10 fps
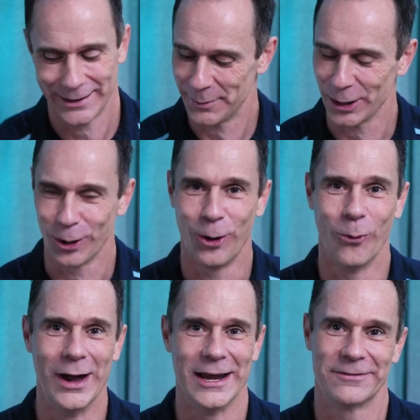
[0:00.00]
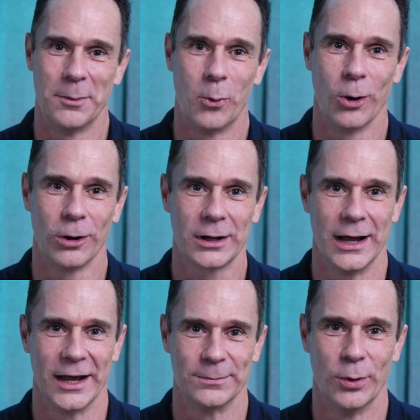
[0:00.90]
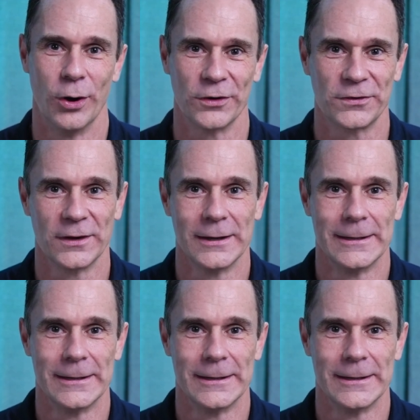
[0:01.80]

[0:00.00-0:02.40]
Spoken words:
I'm a long way from a world-class boss.